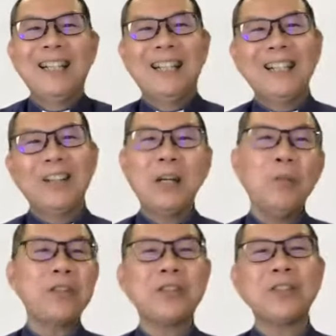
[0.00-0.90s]
Now, that
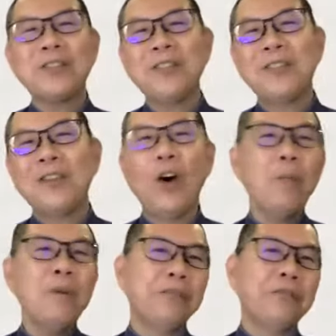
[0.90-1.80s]
was
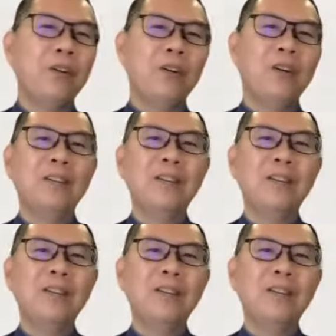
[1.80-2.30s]
normal for